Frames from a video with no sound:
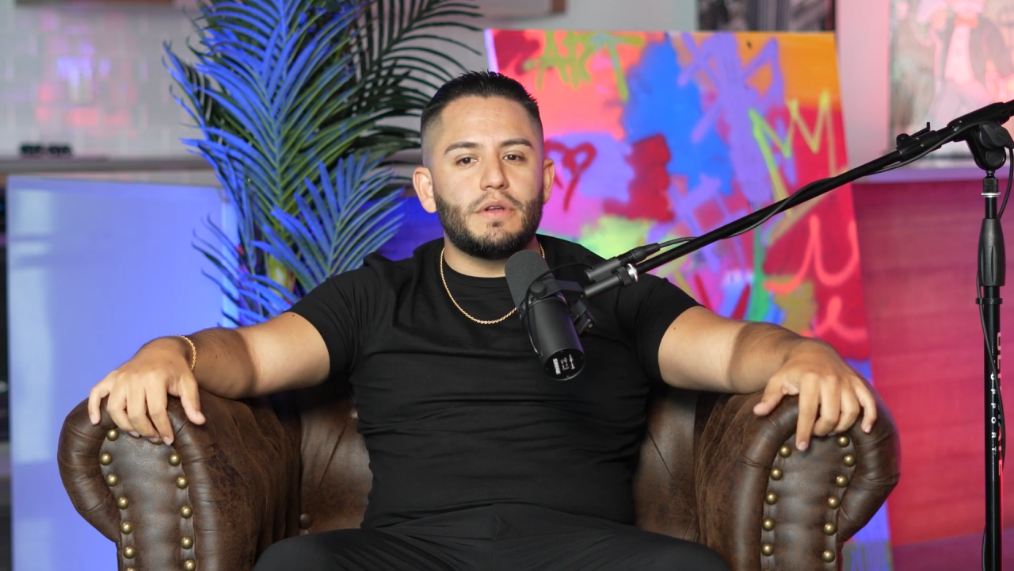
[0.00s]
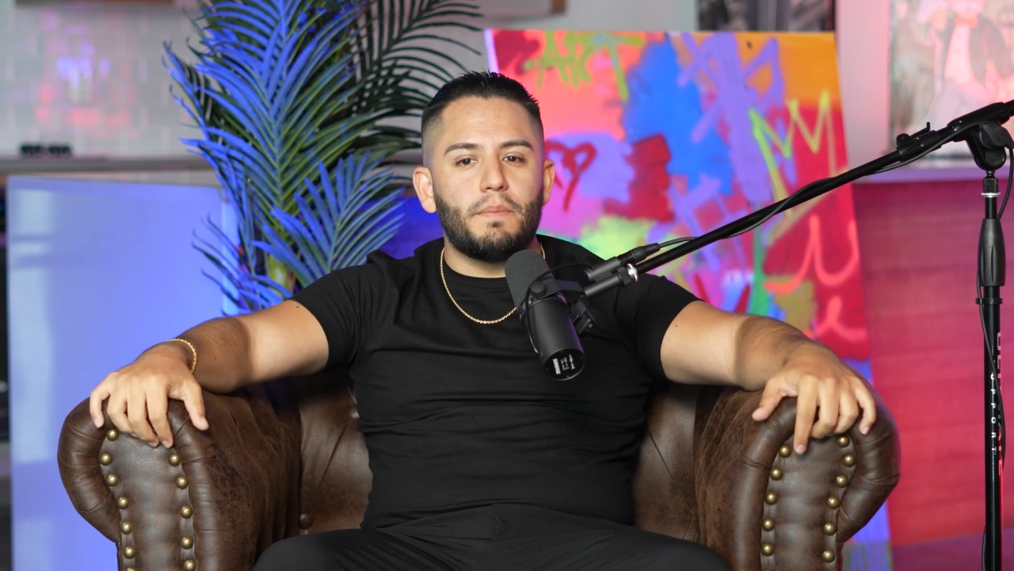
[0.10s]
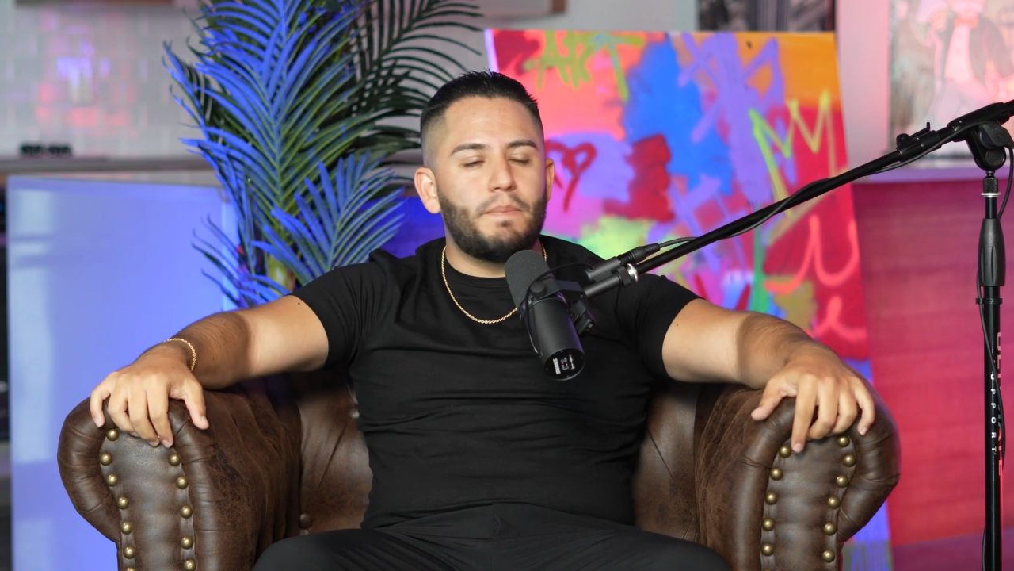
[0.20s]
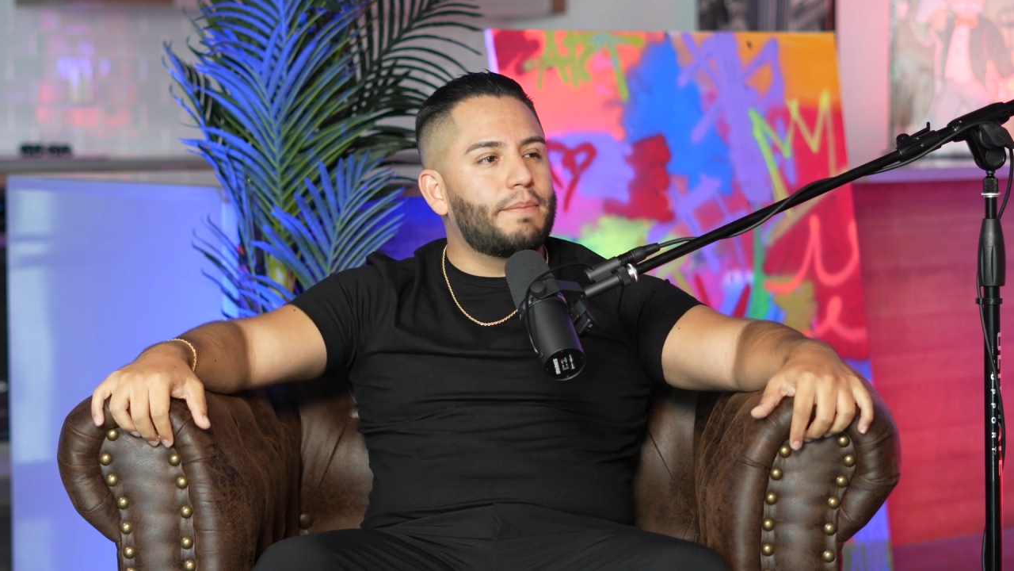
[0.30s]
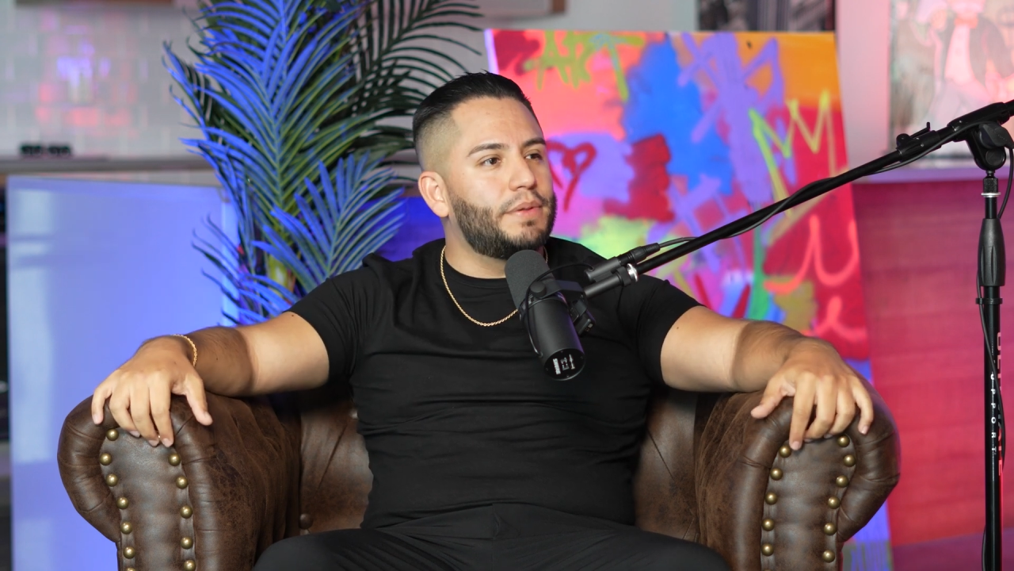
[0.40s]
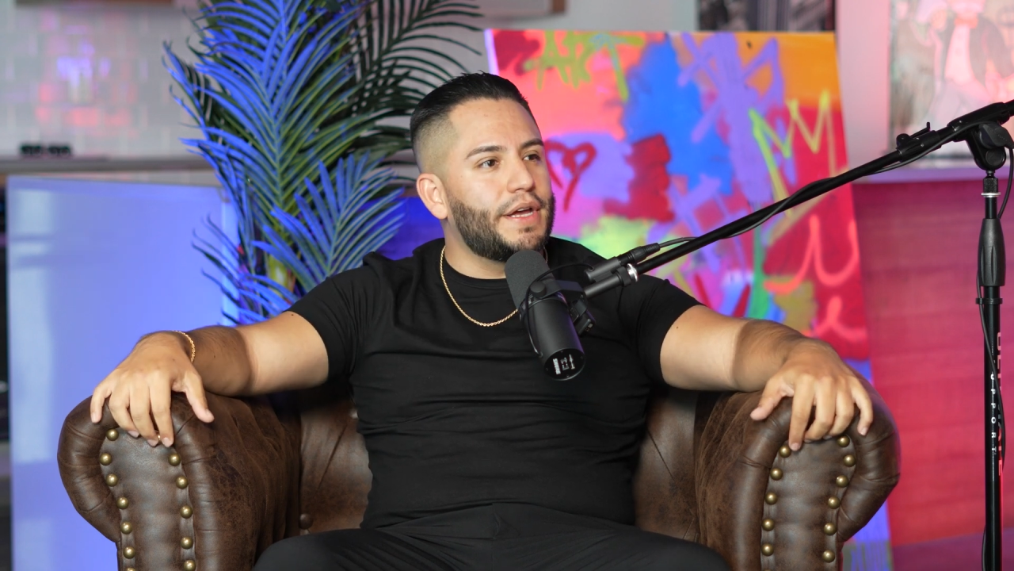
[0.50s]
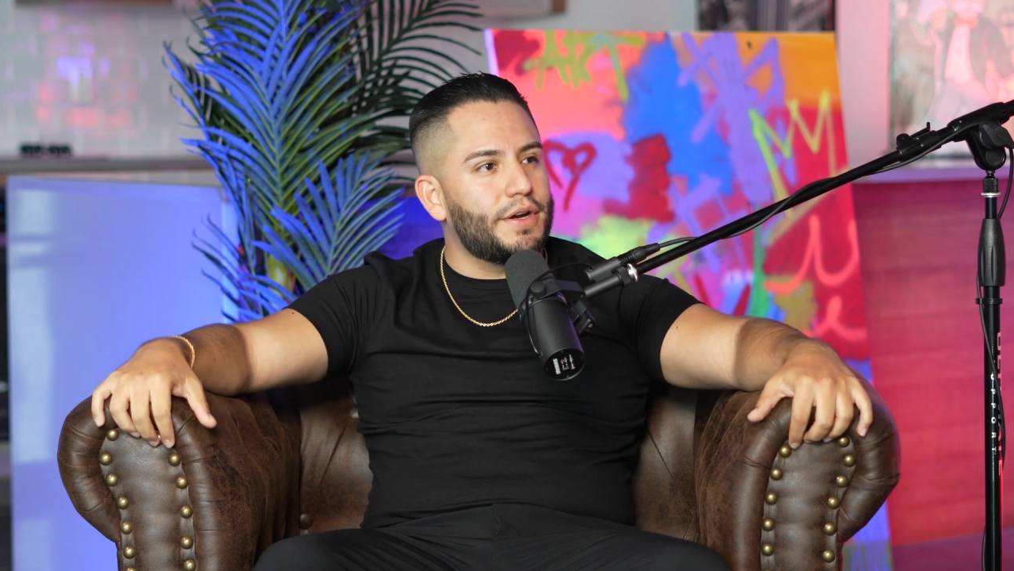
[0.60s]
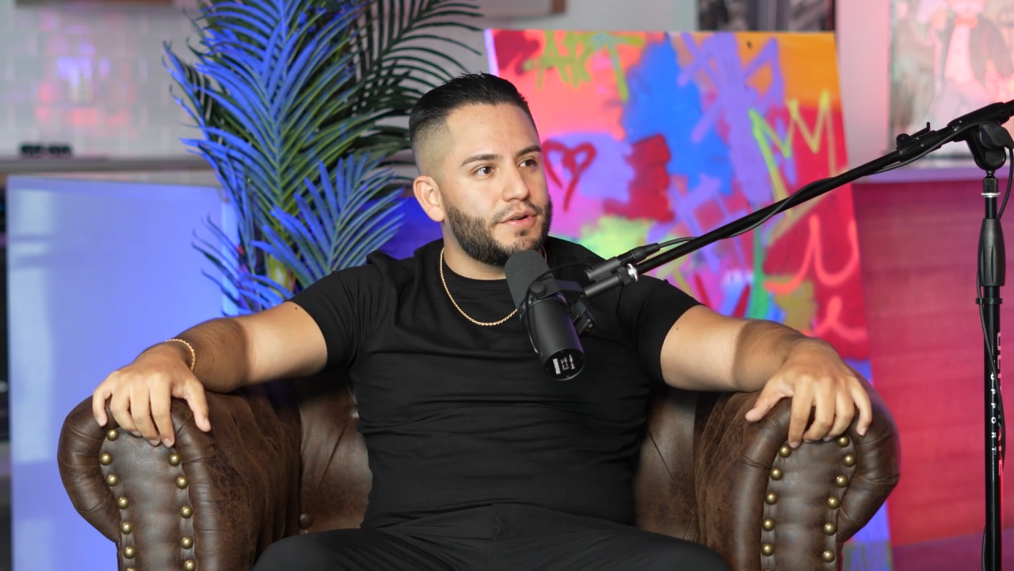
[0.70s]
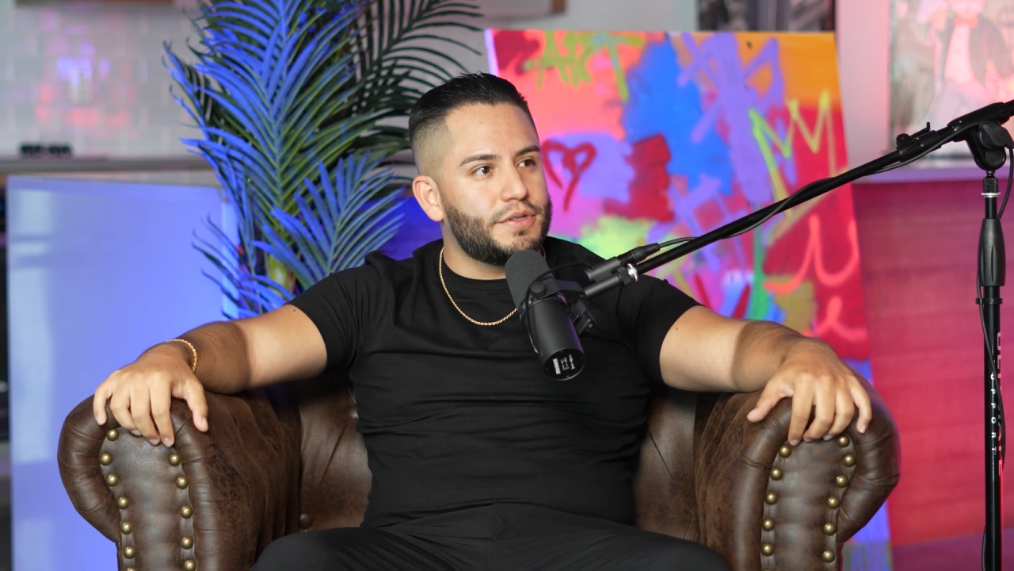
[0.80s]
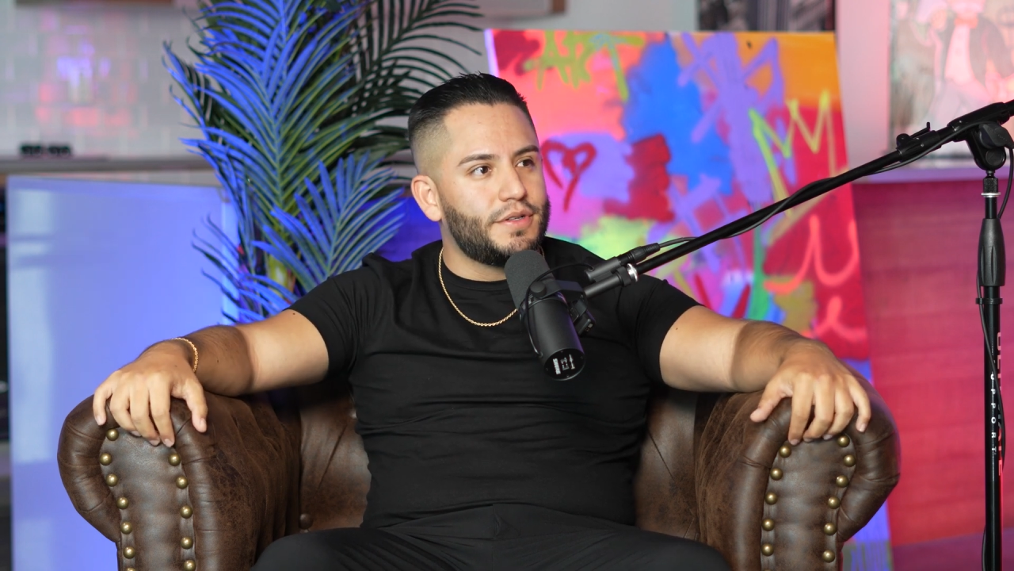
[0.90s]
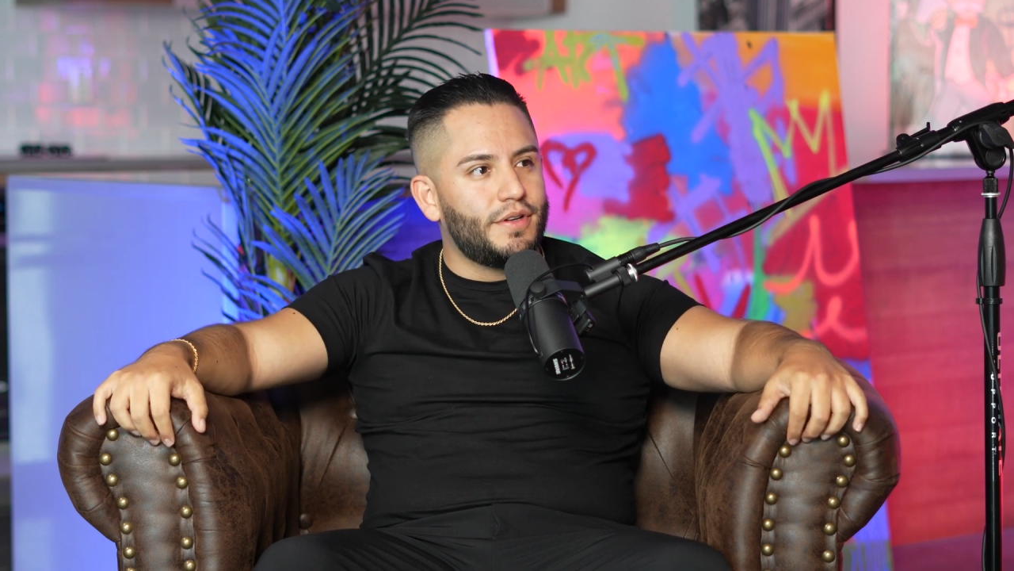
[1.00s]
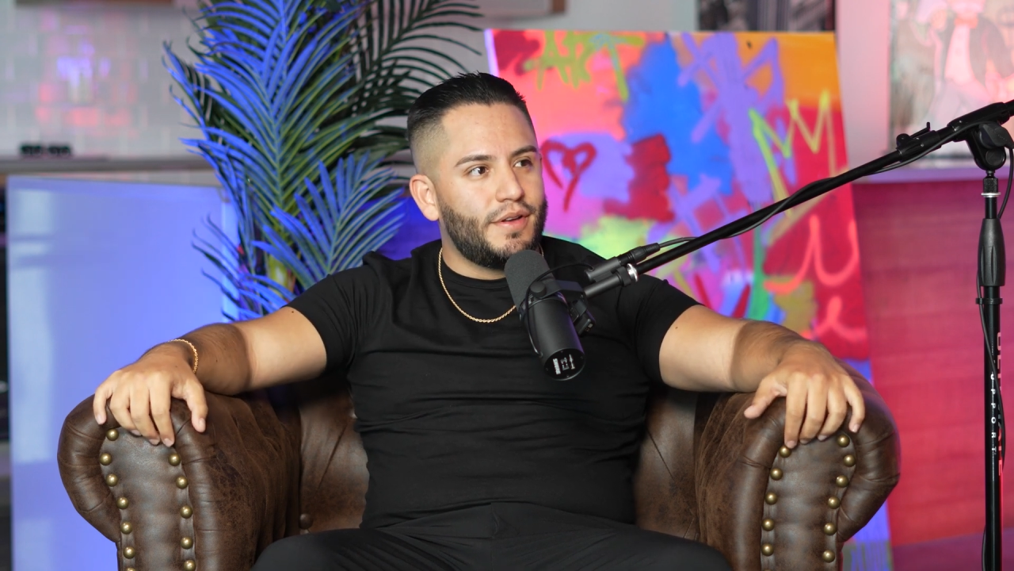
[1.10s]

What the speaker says: me to big players.